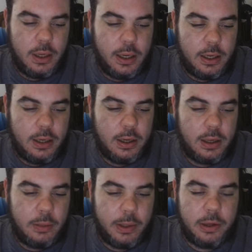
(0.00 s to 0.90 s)
And
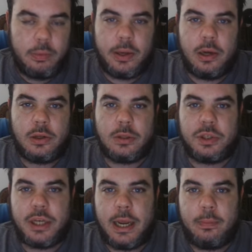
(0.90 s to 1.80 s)
we can also
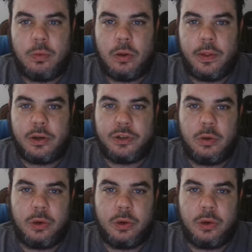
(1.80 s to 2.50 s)
chat more on there too,